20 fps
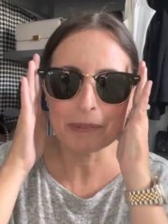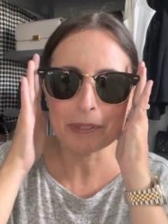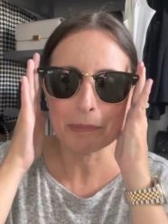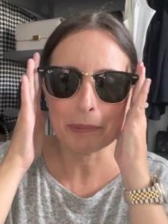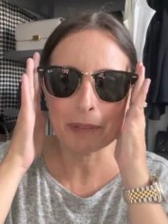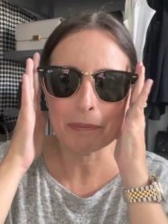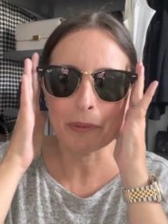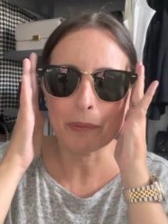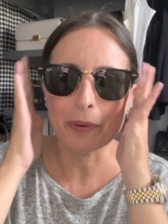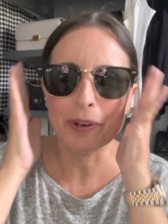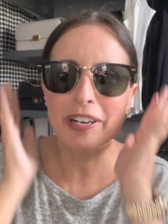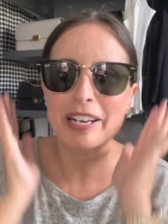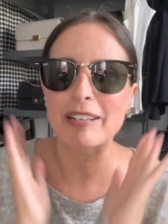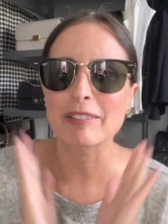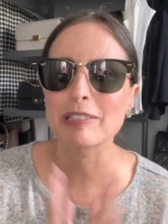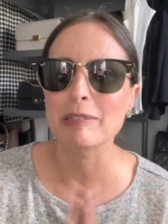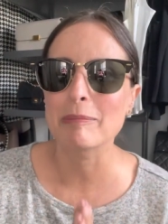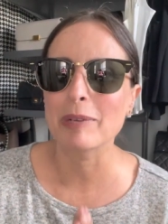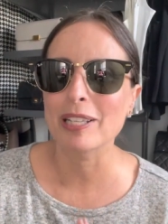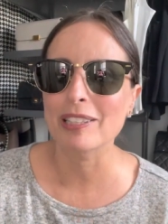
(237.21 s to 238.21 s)
but I've been wearing
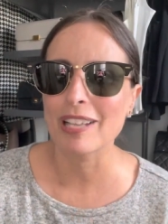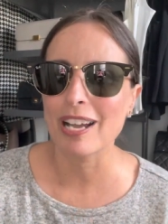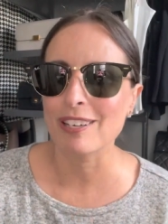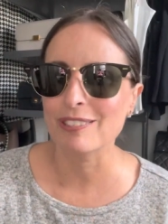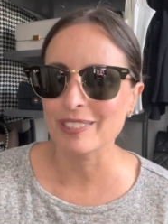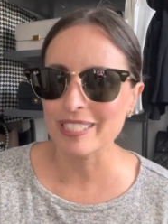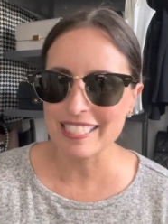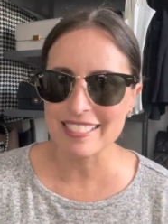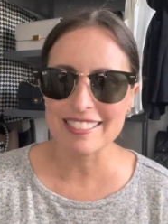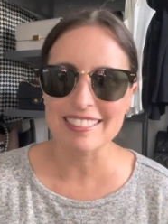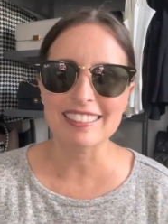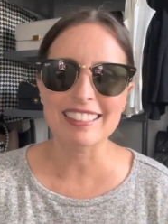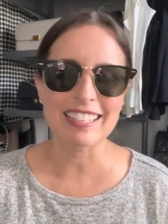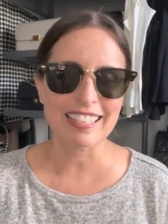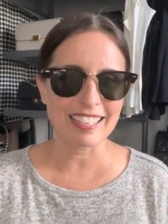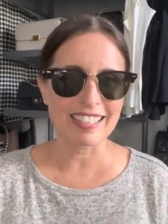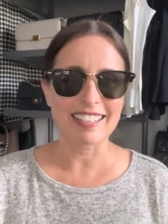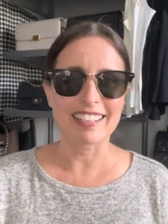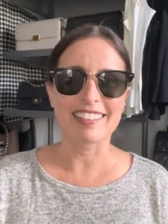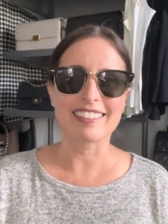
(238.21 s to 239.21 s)
them a lot
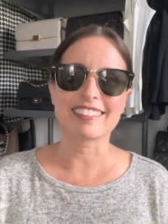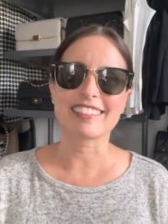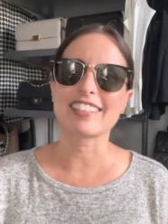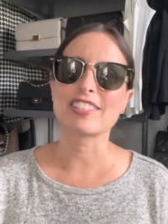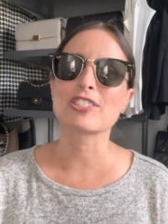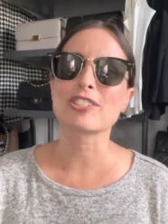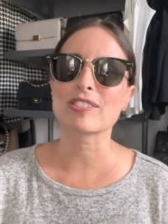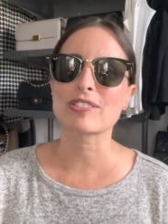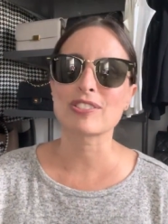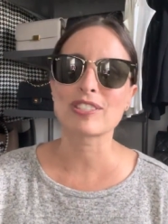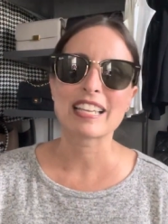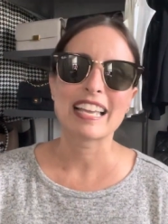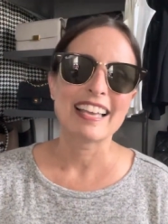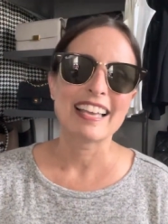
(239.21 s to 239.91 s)
recently and they just,